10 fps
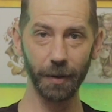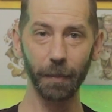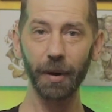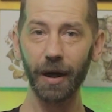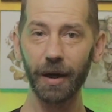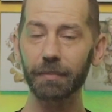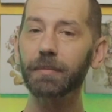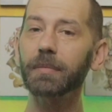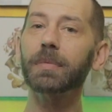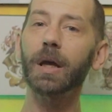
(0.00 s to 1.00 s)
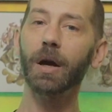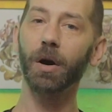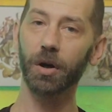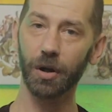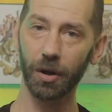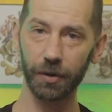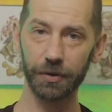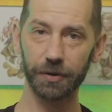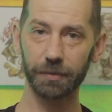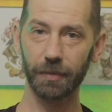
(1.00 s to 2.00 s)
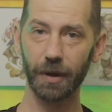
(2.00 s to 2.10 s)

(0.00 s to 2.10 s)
but they are close.